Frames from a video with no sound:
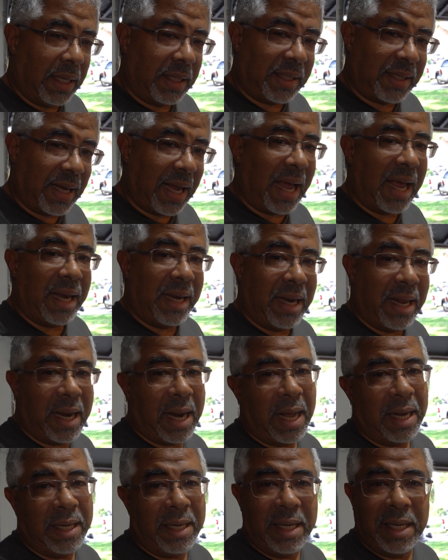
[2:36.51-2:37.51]
said that
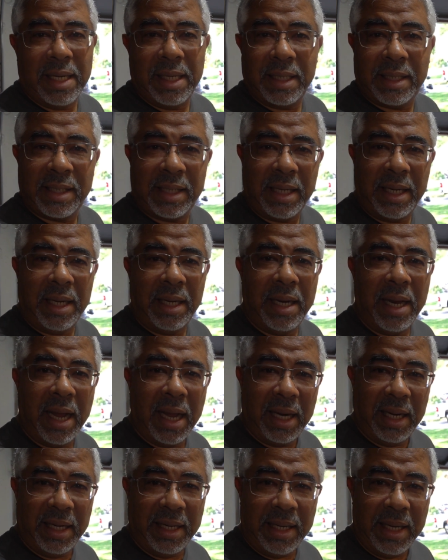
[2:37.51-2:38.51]
I didn't see the
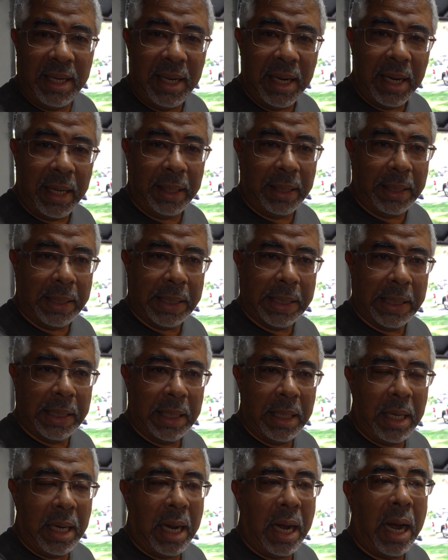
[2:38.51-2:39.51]
LED light.
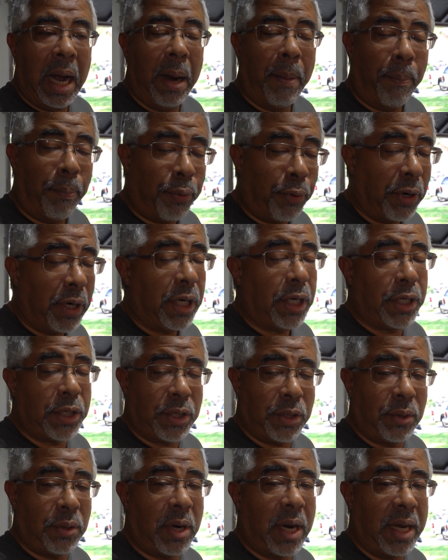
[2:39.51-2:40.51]
I'm pretty
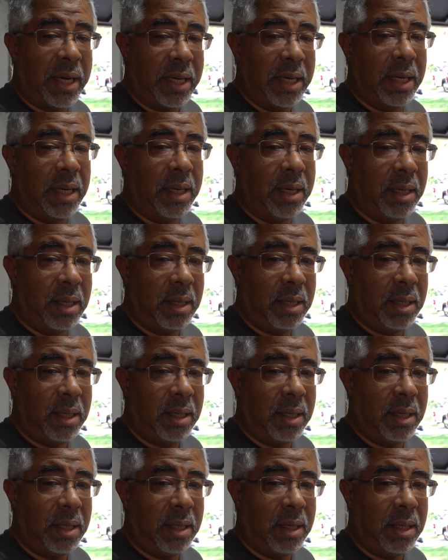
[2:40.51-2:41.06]
sure I did.